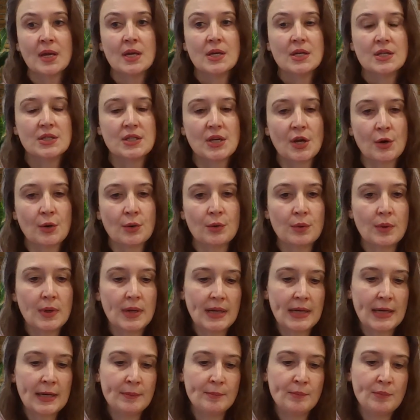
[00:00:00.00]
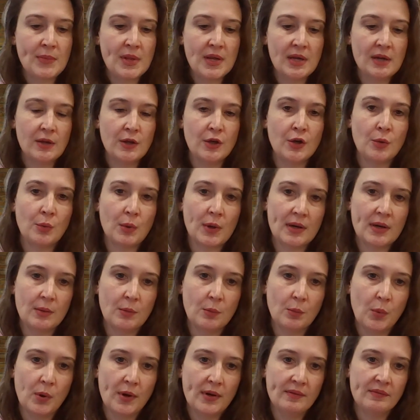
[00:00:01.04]
So,
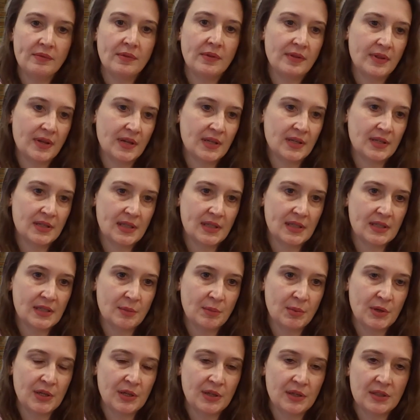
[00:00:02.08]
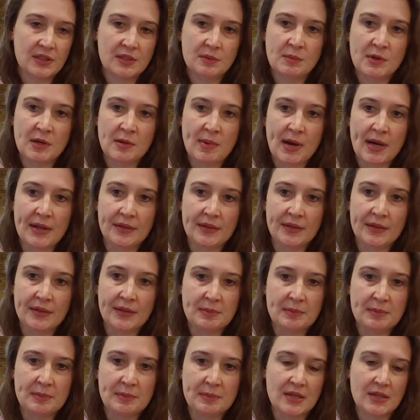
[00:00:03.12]
one of the things that's appealing to me about the
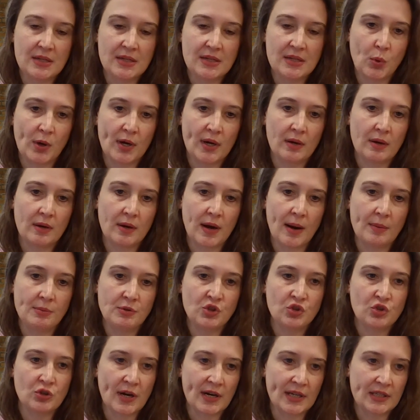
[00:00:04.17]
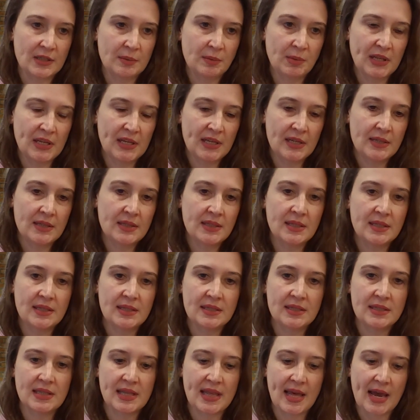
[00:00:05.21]
space where OptionTrax plays
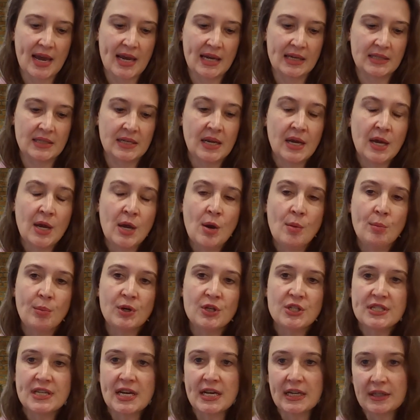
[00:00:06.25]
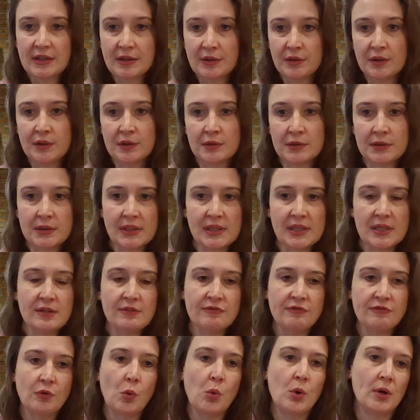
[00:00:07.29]
is that, particularly
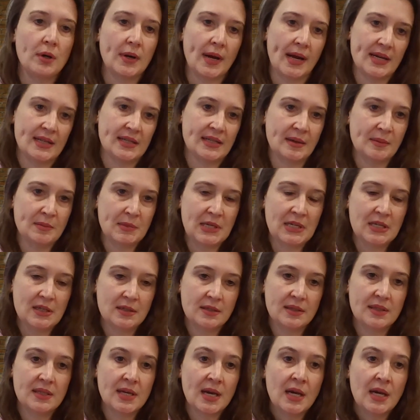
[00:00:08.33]
for SMEs,